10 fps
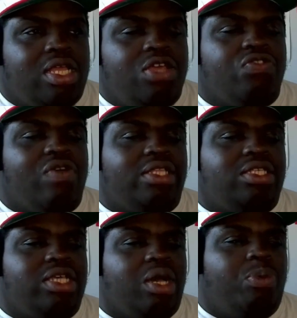either at
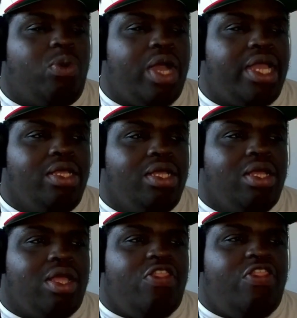some point
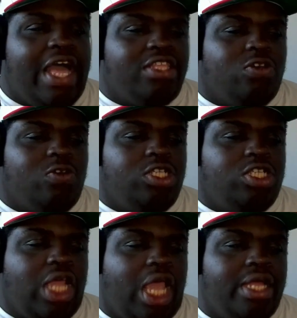that's going to
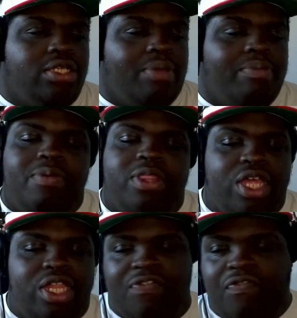change, and maybe they're
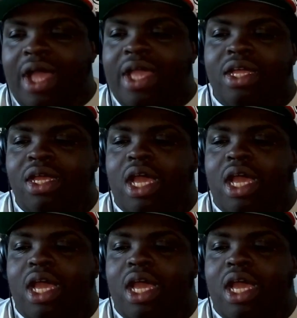getting a fight,